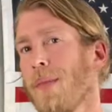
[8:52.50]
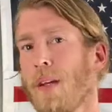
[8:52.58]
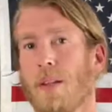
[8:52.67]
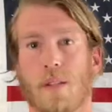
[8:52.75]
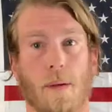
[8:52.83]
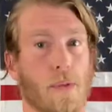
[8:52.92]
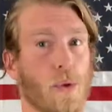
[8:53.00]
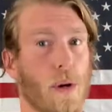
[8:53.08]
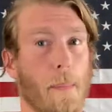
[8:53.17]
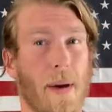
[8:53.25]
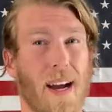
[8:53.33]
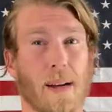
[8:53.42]
some sort
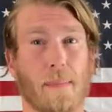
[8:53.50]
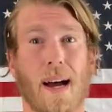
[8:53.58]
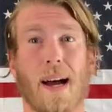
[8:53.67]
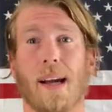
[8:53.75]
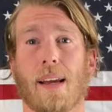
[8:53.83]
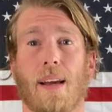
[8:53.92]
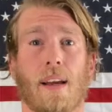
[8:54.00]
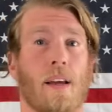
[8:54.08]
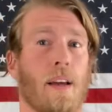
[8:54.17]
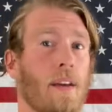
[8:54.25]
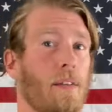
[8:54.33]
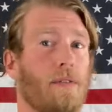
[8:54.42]
of backpack
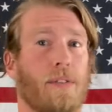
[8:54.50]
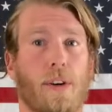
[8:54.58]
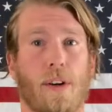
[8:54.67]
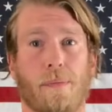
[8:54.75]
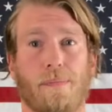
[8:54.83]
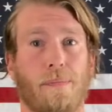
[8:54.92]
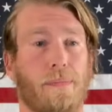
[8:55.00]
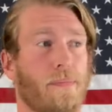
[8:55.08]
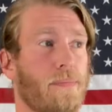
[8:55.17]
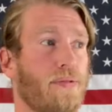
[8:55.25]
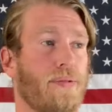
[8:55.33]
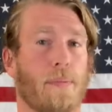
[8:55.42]
for
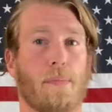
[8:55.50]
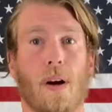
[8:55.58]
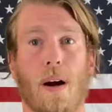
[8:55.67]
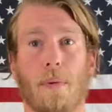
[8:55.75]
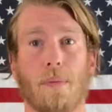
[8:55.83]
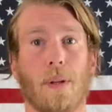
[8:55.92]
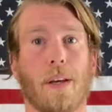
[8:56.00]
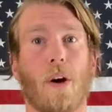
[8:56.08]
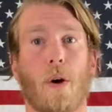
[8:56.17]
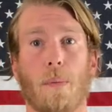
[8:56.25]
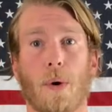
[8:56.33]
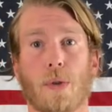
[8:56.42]
probably
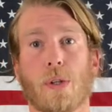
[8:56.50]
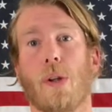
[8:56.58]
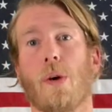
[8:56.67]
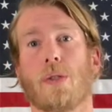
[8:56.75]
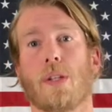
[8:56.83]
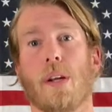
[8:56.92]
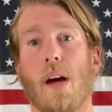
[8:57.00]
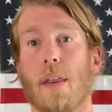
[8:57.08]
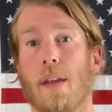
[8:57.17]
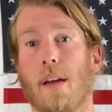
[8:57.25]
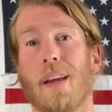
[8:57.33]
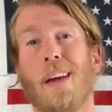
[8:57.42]
almost close to
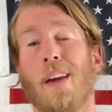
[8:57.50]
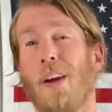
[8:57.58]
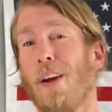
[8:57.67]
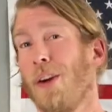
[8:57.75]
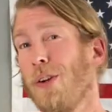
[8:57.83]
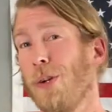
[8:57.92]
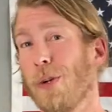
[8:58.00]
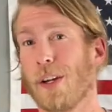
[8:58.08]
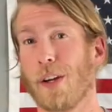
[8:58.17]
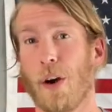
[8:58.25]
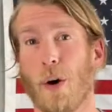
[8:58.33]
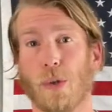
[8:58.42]
nothing. You can
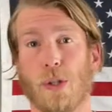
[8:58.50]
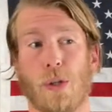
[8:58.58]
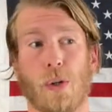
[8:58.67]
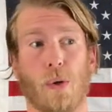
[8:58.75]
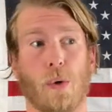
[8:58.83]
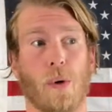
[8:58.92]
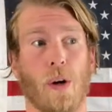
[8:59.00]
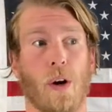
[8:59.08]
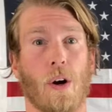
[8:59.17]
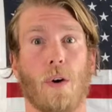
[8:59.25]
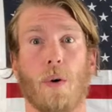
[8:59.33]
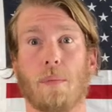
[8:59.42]
go to
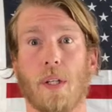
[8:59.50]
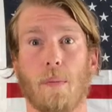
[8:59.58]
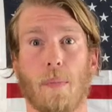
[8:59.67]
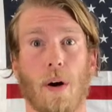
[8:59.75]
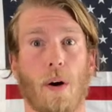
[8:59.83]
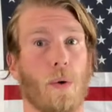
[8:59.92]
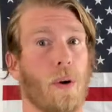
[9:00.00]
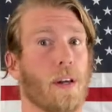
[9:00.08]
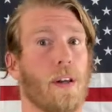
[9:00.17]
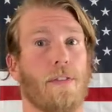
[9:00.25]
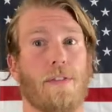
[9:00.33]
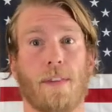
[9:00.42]
Home Depot,
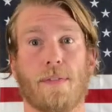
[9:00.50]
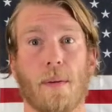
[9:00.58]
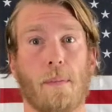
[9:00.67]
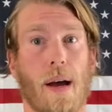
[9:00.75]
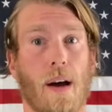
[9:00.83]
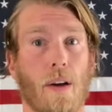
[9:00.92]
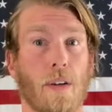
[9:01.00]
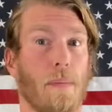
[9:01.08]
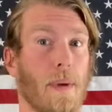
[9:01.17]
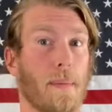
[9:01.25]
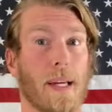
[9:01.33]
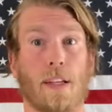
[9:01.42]
get a 50-pound,
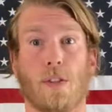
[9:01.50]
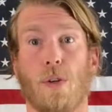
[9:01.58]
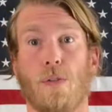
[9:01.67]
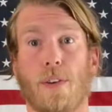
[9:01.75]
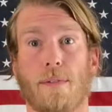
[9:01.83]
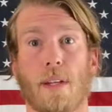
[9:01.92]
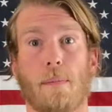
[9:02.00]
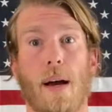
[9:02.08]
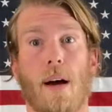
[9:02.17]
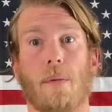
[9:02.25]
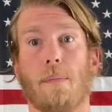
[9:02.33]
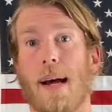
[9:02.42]
maybe get 2
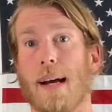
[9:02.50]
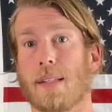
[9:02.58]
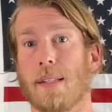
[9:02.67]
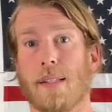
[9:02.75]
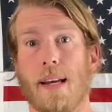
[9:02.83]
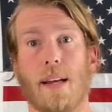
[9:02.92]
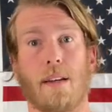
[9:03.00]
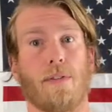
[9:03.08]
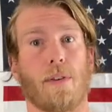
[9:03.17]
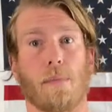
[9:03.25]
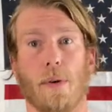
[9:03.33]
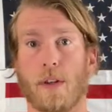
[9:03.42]
50-pound bags of sand if
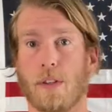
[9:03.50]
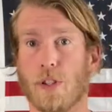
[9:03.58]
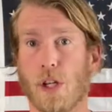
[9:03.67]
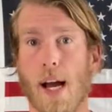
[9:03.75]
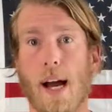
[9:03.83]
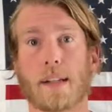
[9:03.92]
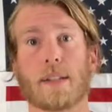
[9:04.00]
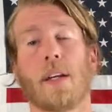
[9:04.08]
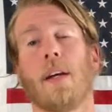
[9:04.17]
you're pretty jacked,